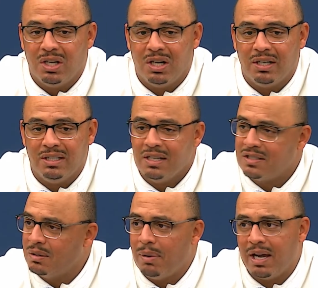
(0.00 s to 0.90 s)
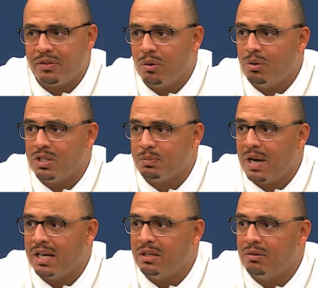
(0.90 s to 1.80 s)
He doesn't mind throwing his
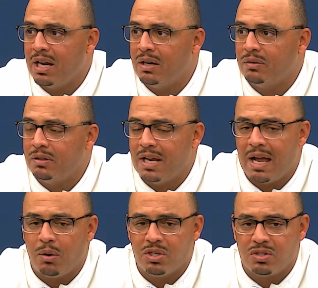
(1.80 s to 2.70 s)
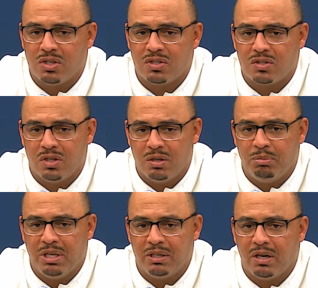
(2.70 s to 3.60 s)
body around. Now it's just
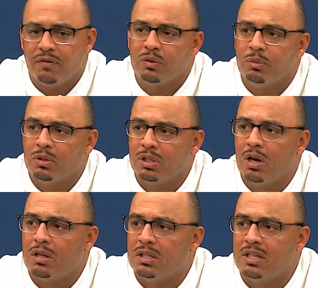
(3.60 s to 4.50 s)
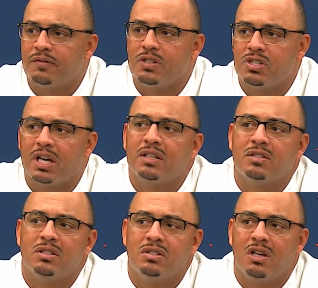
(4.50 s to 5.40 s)
being comfortable in all the different
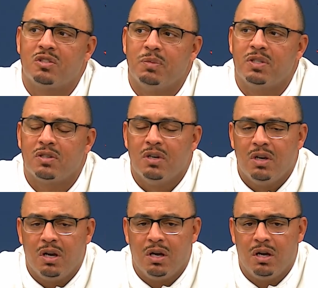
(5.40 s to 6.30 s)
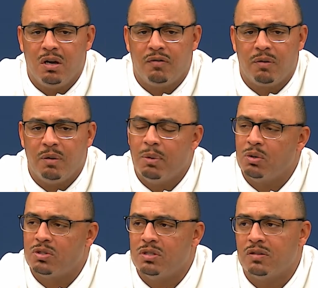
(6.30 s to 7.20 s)
checks and adjustments from the
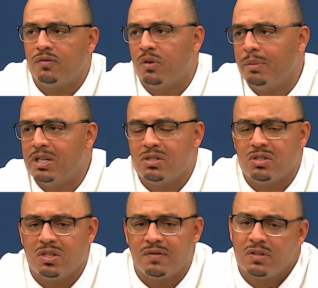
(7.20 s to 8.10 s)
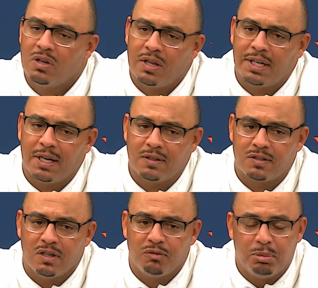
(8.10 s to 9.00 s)
motions and formation shifts and all that kind of
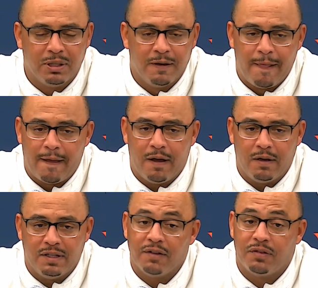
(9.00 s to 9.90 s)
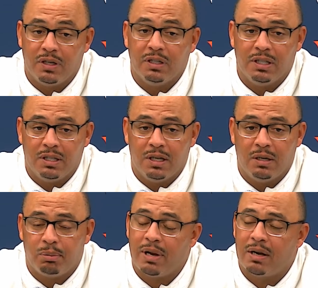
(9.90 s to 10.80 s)
stuff. But definitely
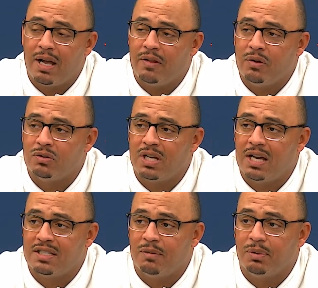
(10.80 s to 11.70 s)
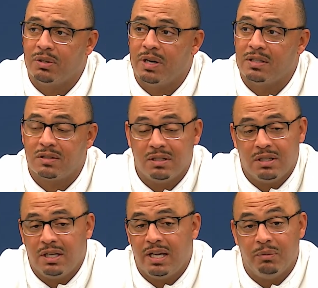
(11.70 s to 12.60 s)
proud of how those guys have progressed,
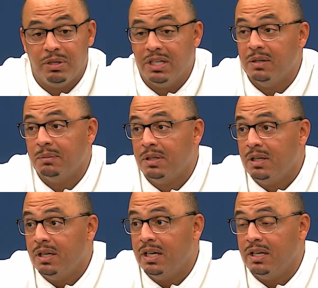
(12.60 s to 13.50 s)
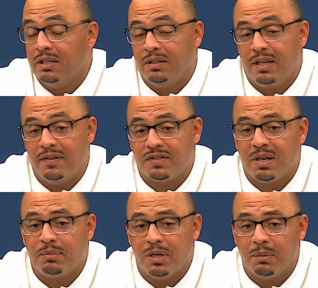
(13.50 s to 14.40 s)
and we need them. And they've
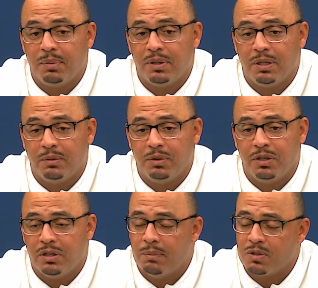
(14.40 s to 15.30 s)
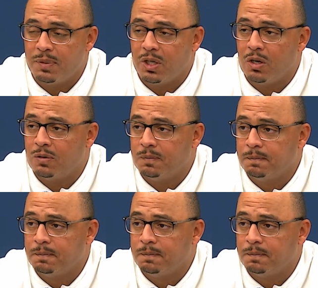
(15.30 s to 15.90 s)
stepped up when their number's been called.